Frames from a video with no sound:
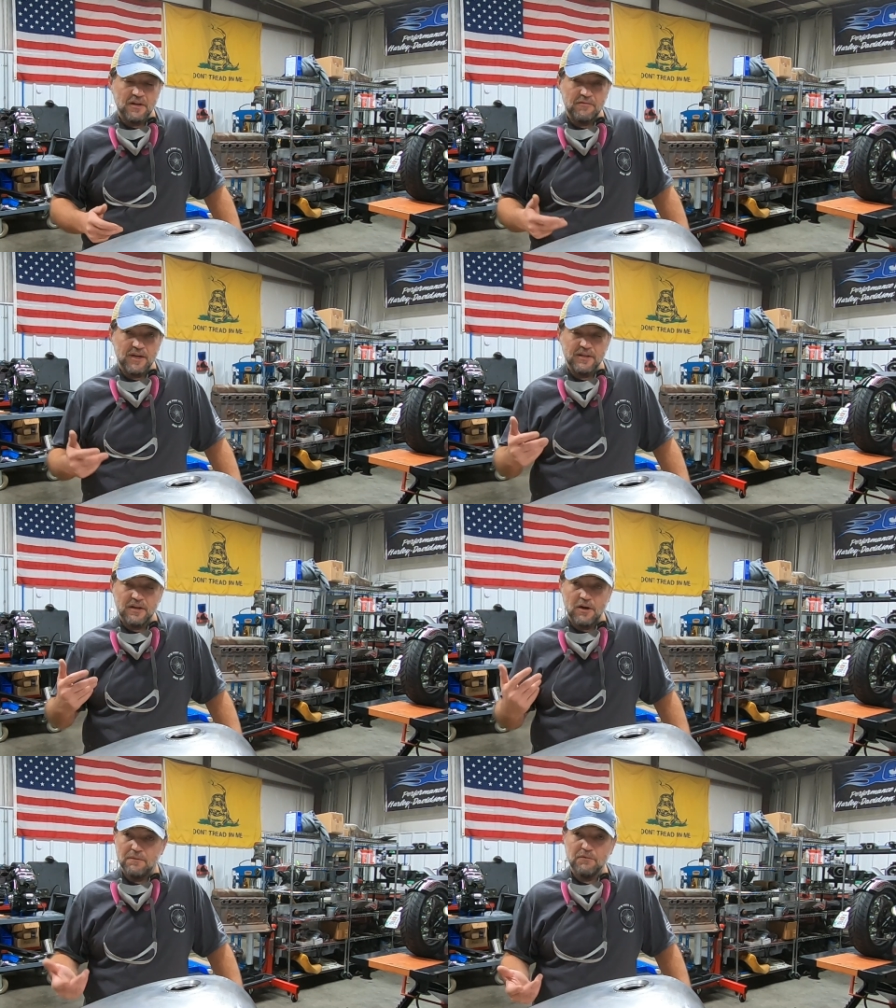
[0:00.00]
I'll find a
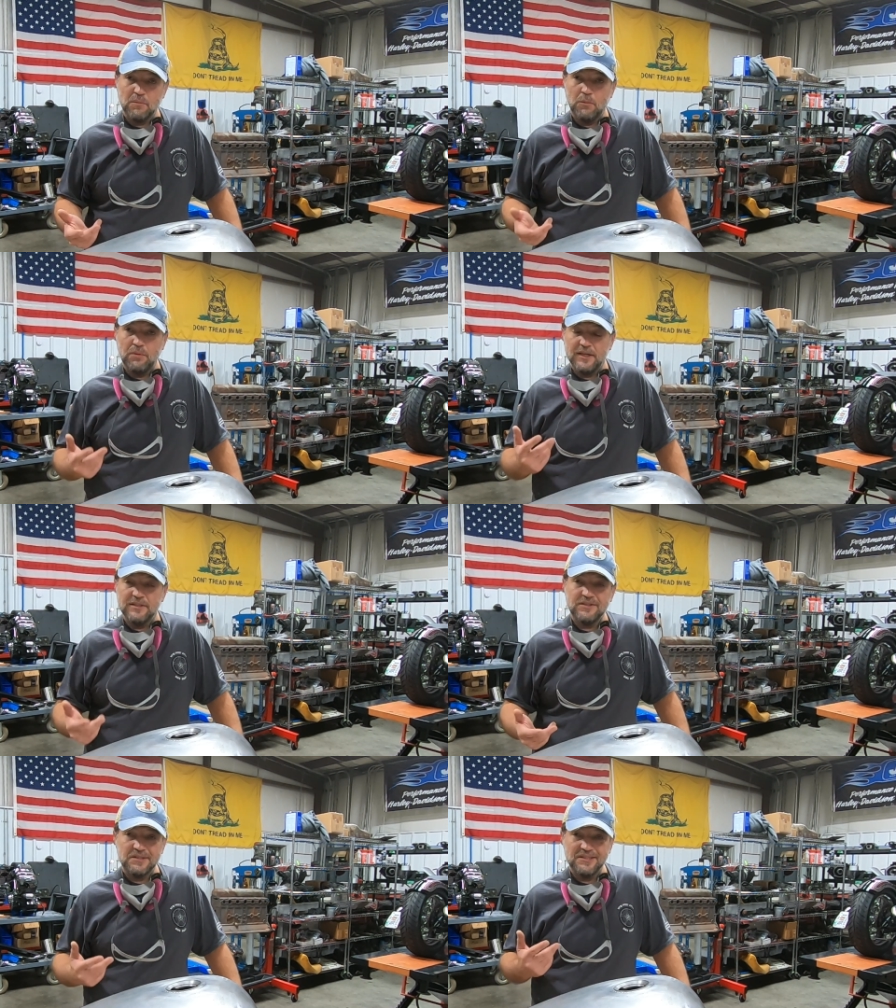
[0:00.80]
comfortable
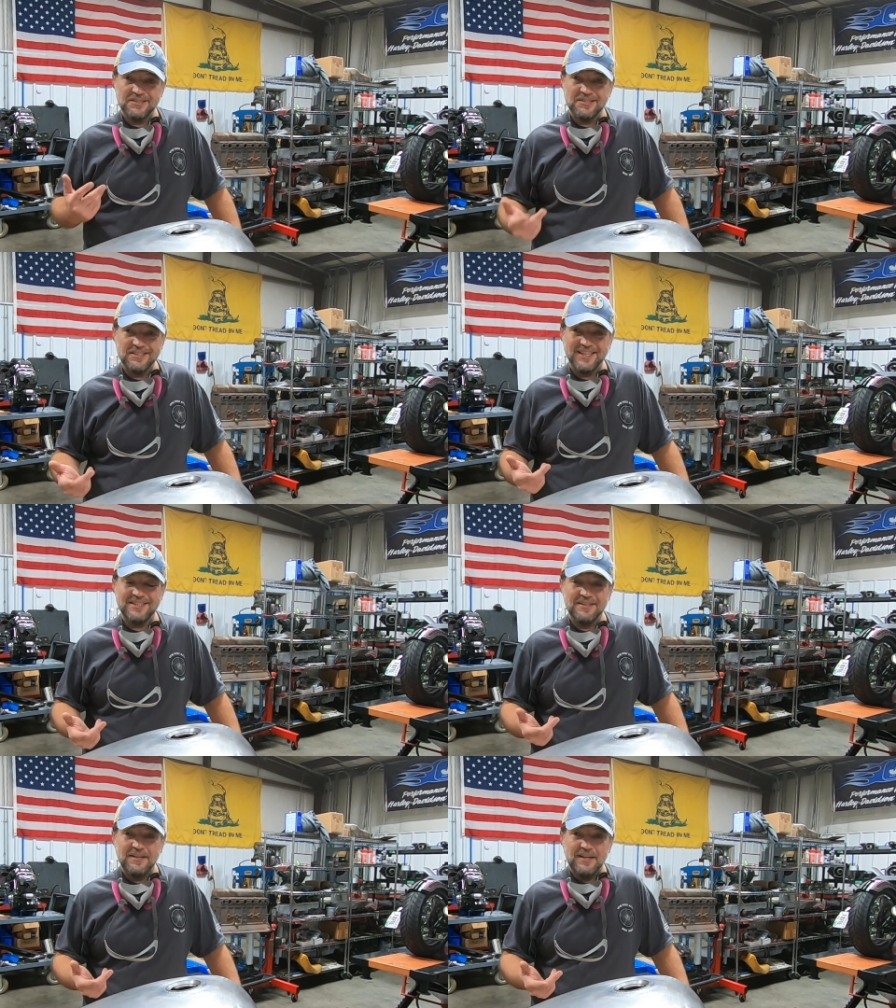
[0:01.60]
place to sit